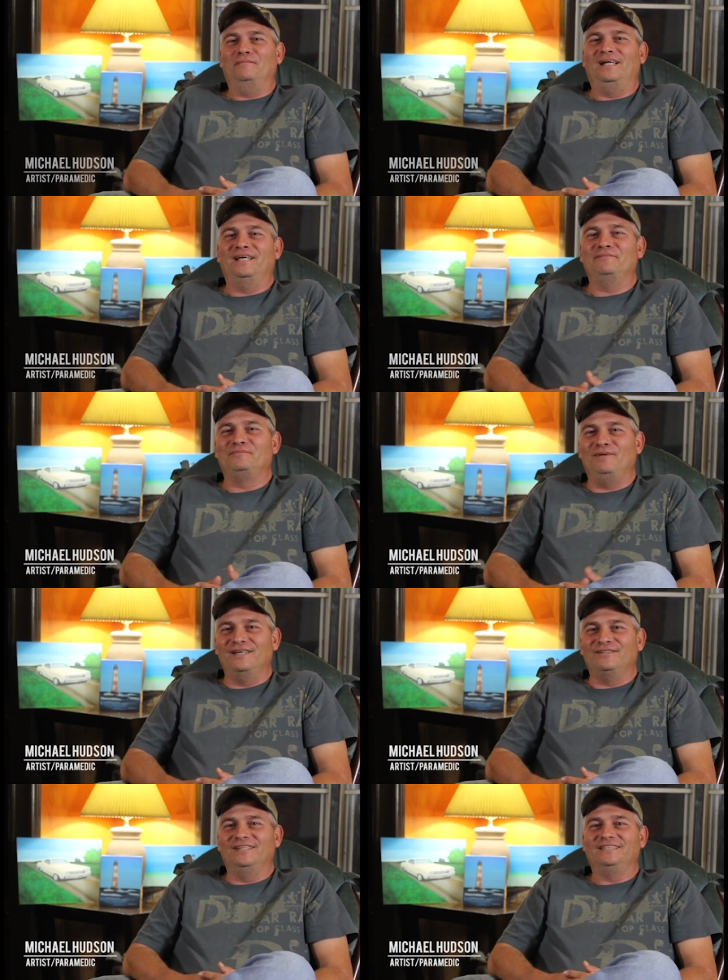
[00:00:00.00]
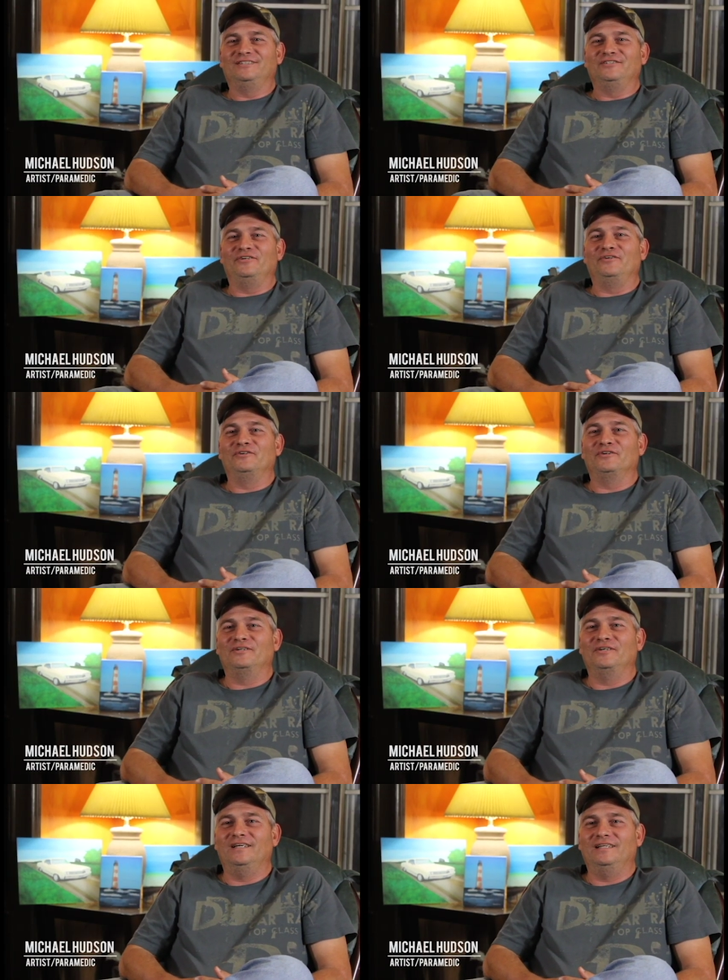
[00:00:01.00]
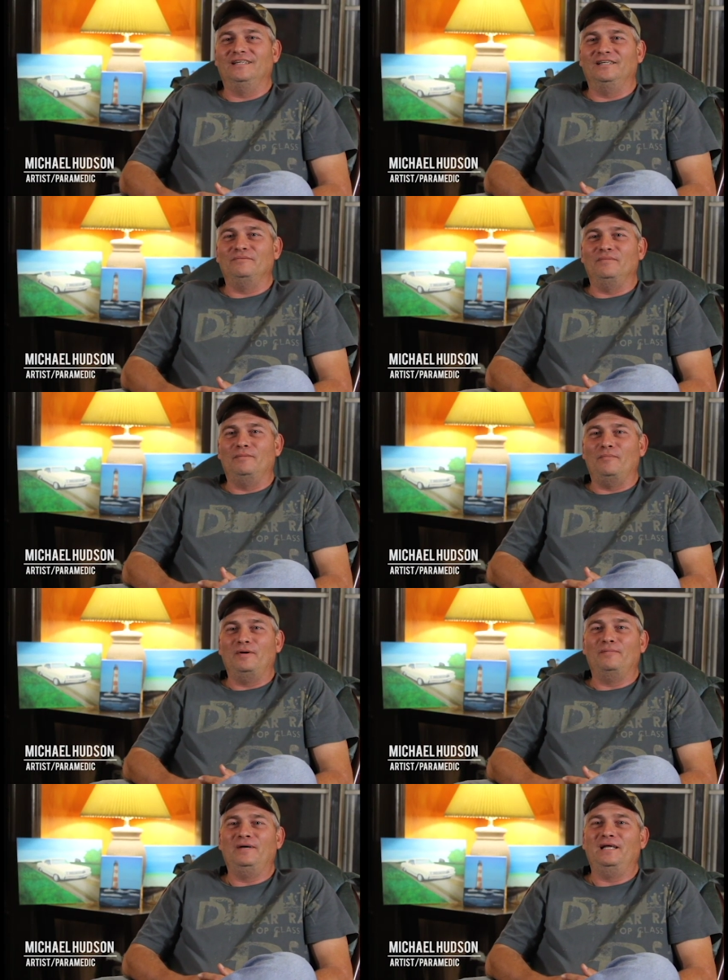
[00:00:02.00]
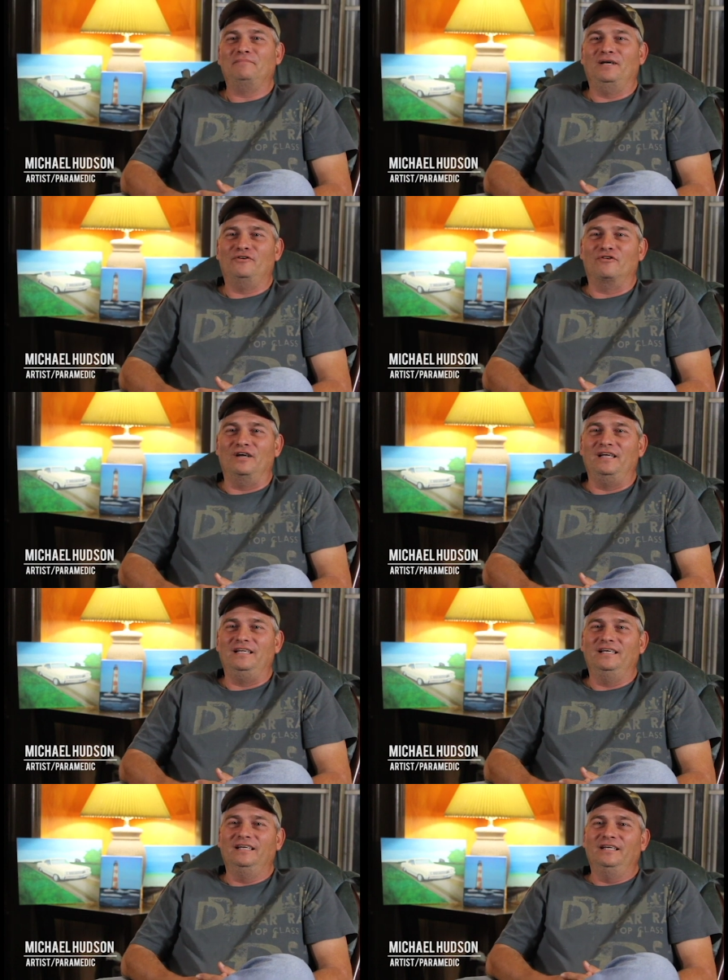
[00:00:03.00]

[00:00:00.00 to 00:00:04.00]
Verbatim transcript: my name is Michael Hudson Jr. Uh, I'm a paramedic by trade,